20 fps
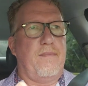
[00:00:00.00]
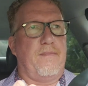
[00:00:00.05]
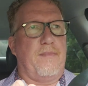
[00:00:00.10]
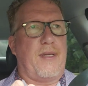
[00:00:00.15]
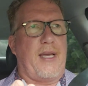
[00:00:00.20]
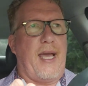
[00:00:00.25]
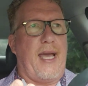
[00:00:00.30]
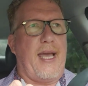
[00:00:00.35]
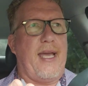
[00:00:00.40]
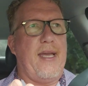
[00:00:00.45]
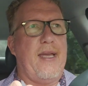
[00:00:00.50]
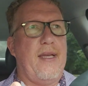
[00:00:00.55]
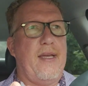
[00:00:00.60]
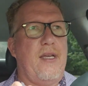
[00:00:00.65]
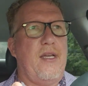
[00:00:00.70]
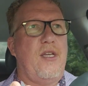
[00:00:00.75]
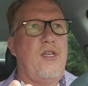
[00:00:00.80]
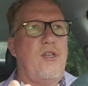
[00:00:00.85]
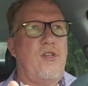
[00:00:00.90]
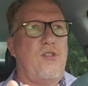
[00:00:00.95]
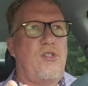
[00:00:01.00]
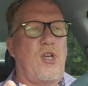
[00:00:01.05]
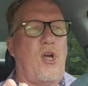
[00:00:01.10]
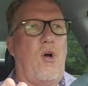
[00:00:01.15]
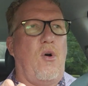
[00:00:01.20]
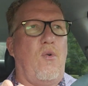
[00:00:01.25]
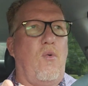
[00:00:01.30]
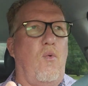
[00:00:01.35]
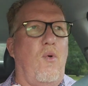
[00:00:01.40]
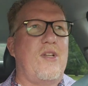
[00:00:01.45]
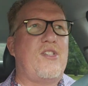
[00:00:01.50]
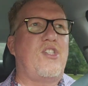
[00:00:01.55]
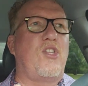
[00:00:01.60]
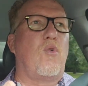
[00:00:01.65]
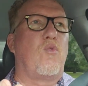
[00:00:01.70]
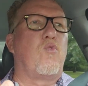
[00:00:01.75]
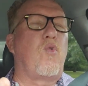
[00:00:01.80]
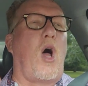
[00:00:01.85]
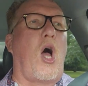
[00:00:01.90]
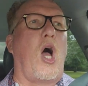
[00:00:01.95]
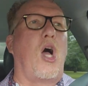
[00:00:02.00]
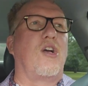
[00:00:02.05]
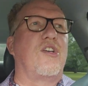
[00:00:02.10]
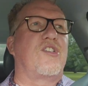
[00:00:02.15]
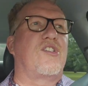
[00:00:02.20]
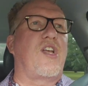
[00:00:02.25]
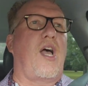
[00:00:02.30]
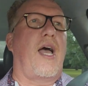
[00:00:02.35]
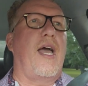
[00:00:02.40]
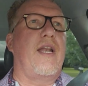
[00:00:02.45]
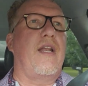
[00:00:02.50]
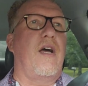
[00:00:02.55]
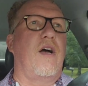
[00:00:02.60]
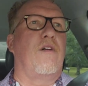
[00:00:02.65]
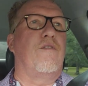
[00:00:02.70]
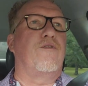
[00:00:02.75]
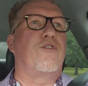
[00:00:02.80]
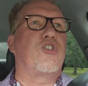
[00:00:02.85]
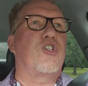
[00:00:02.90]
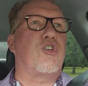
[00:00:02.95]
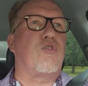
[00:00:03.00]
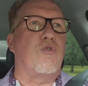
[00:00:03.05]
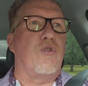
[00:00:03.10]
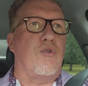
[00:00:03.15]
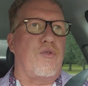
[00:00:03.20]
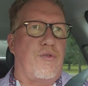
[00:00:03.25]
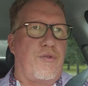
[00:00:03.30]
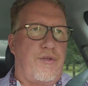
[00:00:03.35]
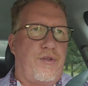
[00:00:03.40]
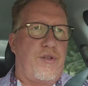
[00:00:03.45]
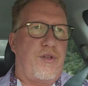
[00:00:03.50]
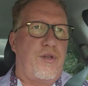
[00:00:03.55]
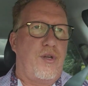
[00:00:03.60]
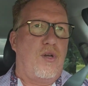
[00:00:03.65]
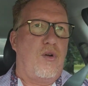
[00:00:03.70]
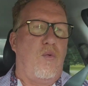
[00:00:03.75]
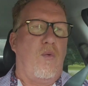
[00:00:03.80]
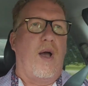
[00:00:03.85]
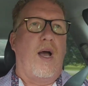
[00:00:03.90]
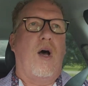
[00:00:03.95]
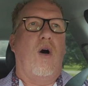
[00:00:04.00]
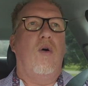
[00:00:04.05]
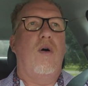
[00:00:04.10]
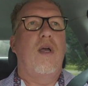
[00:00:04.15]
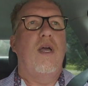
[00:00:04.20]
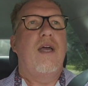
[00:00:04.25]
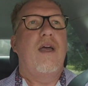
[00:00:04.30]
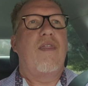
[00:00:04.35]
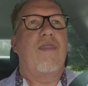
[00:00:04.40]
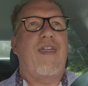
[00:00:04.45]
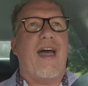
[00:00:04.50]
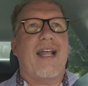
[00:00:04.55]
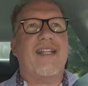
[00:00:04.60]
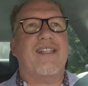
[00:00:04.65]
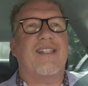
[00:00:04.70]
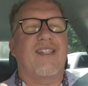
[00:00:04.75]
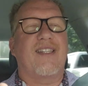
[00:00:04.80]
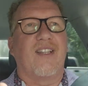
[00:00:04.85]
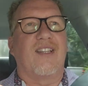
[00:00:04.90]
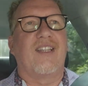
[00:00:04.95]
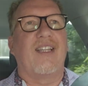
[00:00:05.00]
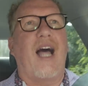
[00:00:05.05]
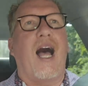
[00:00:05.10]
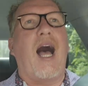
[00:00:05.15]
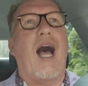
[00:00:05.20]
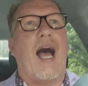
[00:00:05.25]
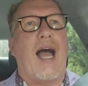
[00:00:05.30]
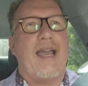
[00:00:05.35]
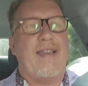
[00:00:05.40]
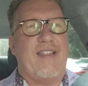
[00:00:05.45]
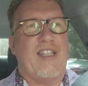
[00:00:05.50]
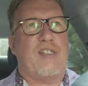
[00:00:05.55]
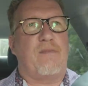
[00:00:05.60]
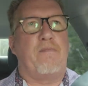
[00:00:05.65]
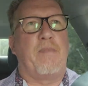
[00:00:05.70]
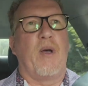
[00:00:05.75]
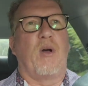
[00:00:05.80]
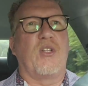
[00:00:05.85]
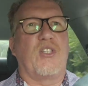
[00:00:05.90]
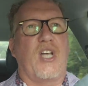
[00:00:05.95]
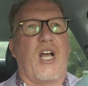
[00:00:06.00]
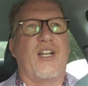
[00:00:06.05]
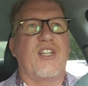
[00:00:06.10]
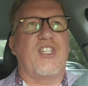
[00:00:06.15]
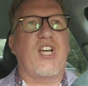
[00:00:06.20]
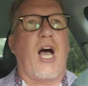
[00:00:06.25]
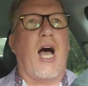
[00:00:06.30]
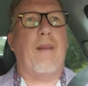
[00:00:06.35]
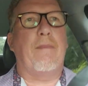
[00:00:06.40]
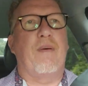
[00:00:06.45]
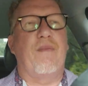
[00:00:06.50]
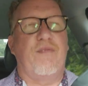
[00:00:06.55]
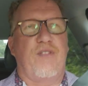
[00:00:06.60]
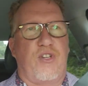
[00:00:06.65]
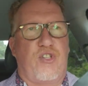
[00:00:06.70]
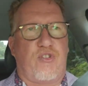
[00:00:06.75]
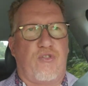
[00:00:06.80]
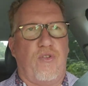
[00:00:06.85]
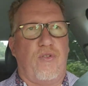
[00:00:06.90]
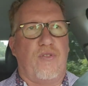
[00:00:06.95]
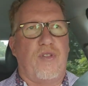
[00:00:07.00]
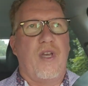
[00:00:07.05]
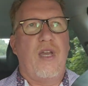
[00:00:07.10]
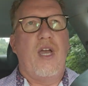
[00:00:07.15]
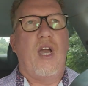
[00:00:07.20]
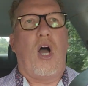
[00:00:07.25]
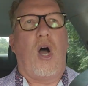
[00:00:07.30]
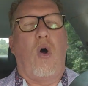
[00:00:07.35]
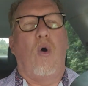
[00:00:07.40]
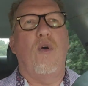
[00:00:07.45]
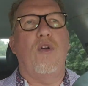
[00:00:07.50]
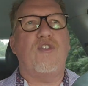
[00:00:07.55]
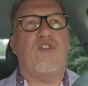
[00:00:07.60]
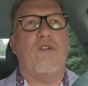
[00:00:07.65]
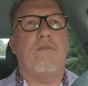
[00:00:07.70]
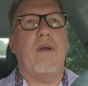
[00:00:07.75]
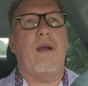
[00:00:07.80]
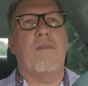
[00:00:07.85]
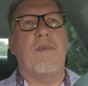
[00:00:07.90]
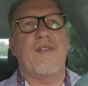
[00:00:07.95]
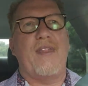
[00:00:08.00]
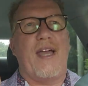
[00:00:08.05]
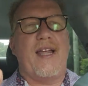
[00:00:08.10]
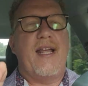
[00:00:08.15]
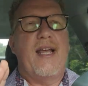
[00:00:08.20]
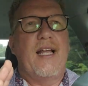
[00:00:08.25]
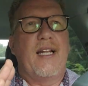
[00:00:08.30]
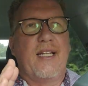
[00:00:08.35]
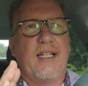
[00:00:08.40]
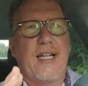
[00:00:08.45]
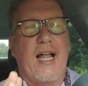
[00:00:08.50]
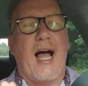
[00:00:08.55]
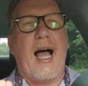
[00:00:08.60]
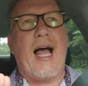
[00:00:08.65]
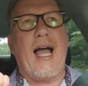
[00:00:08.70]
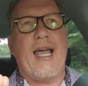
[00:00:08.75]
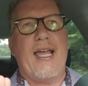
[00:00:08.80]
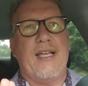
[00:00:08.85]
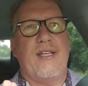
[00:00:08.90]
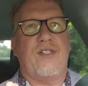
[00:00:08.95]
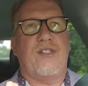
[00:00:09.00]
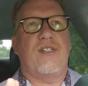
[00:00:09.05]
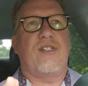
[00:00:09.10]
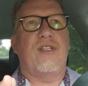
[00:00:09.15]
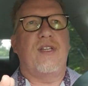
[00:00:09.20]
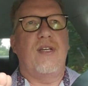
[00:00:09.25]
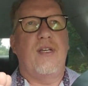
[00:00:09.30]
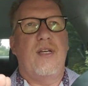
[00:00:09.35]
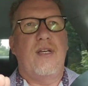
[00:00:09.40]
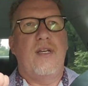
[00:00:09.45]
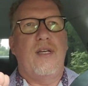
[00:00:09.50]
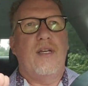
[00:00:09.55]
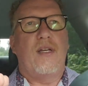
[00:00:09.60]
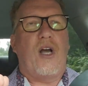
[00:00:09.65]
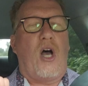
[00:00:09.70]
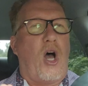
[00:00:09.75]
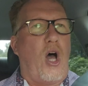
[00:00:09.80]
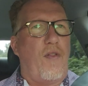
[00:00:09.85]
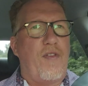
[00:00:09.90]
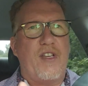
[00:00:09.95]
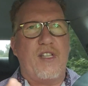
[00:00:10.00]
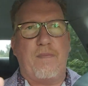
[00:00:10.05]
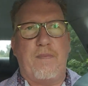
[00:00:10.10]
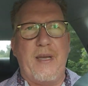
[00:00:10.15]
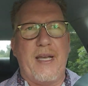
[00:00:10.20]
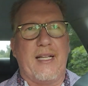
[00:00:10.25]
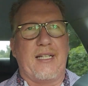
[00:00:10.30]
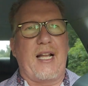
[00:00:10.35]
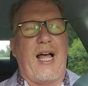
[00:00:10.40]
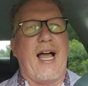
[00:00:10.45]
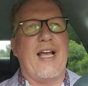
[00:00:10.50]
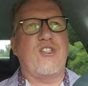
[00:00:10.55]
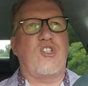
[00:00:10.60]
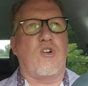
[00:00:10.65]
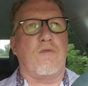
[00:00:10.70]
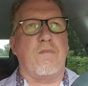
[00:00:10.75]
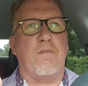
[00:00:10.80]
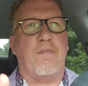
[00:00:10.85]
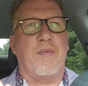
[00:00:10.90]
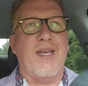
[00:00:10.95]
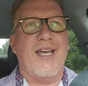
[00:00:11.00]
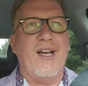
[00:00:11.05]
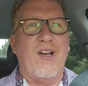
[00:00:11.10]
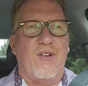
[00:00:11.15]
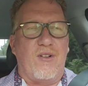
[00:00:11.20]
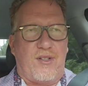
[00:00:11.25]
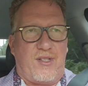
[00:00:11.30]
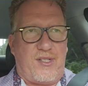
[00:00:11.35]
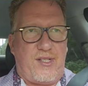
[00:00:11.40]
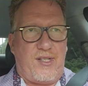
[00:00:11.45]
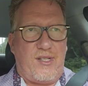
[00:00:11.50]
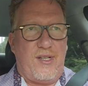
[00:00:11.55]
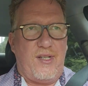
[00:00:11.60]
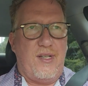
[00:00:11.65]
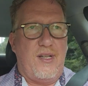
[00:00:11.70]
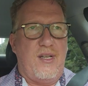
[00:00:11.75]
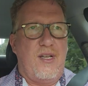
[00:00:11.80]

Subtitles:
Okay? So what's the wrong side of truth? Well, that's the lie that's built on top of the truth. Always remember that lies, all these big lies are built